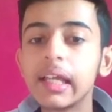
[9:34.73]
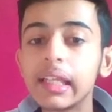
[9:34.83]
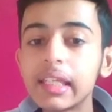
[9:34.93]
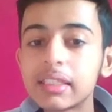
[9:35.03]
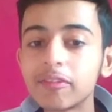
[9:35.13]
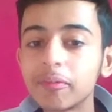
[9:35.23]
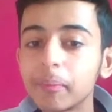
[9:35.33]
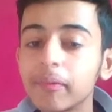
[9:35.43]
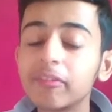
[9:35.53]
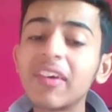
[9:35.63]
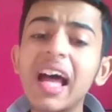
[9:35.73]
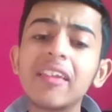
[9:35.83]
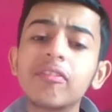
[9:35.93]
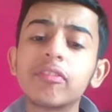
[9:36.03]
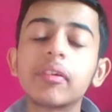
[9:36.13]
this
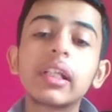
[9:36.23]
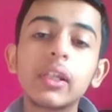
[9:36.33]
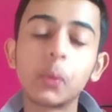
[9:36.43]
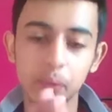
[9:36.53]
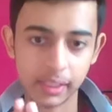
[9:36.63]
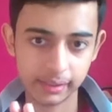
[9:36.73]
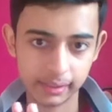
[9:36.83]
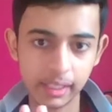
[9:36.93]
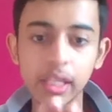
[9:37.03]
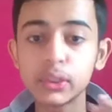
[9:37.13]
valve closes,